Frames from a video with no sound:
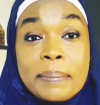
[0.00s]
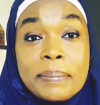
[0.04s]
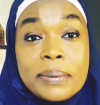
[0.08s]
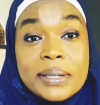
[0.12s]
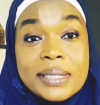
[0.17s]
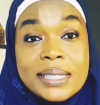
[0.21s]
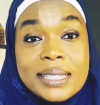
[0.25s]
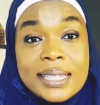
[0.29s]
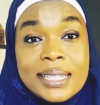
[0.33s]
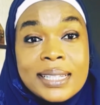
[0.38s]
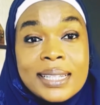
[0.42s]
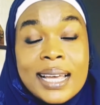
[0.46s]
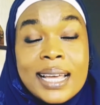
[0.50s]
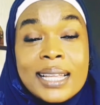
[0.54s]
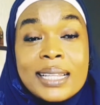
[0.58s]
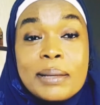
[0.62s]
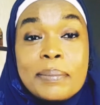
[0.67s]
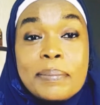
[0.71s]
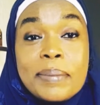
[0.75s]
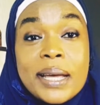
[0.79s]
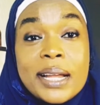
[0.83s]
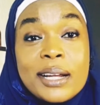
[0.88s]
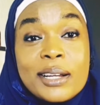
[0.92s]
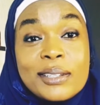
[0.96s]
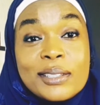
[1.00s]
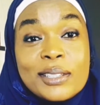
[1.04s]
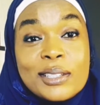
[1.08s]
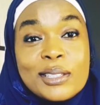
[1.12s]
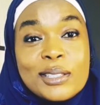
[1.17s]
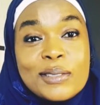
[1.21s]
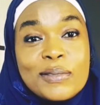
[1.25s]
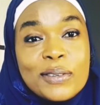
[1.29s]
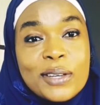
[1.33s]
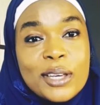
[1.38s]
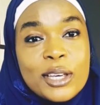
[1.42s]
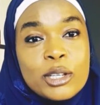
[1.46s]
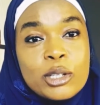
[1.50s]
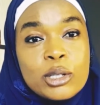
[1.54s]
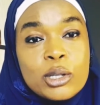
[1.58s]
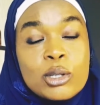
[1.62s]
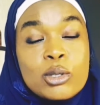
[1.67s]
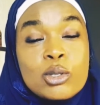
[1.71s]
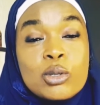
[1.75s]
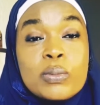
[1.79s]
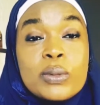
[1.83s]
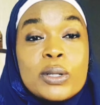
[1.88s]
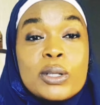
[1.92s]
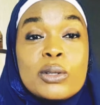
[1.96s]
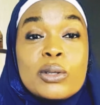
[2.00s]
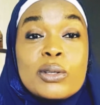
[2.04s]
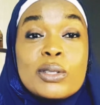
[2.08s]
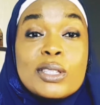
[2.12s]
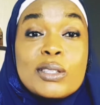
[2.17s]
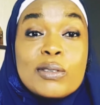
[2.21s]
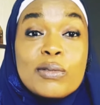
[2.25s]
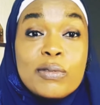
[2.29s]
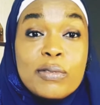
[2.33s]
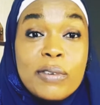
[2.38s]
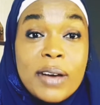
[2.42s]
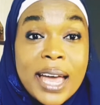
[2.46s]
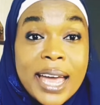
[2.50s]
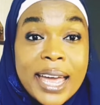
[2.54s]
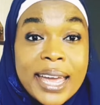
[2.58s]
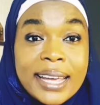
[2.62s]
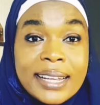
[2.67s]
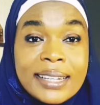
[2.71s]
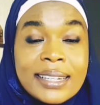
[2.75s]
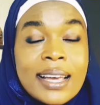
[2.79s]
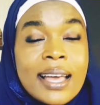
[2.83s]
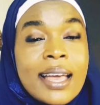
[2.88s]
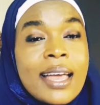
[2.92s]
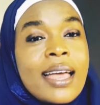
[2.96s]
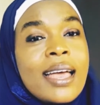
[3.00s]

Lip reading: button and the bell notification to be notified